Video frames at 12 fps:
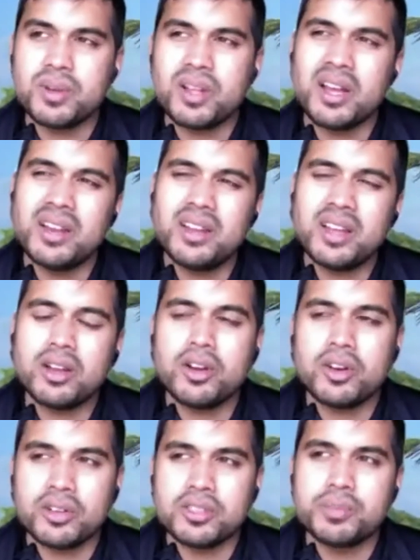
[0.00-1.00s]
I didn't get
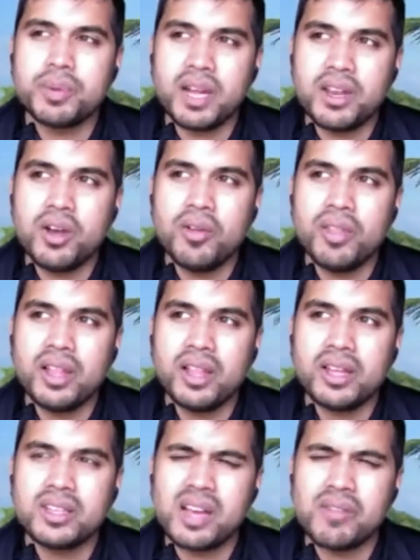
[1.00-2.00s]
curtains, but I know that
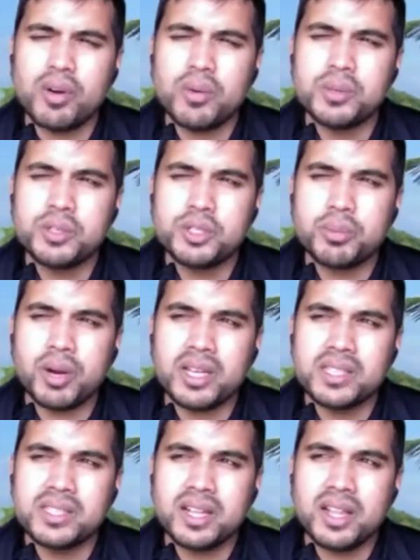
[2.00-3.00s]
like I've always been
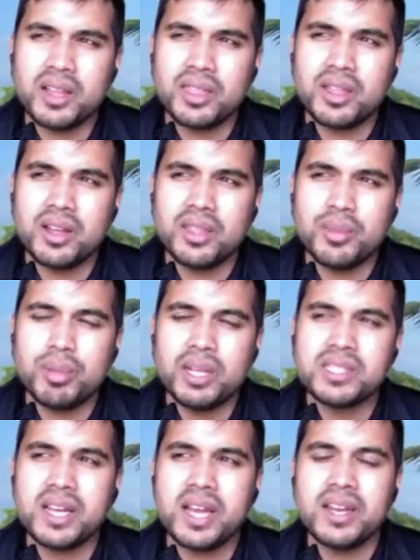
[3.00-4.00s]
surprised that like the
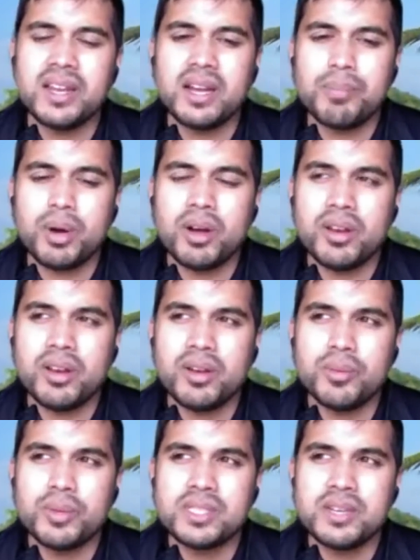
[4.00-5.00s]
place I ended up on
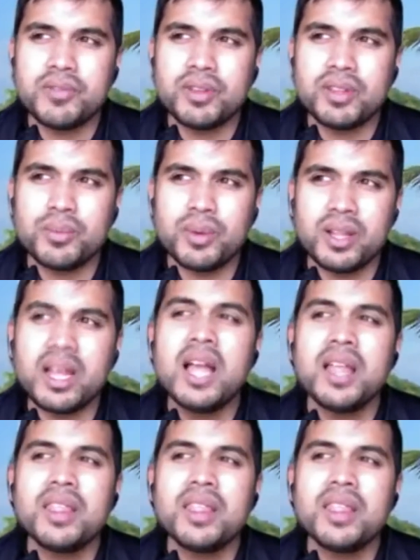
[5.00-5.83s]
was different than what like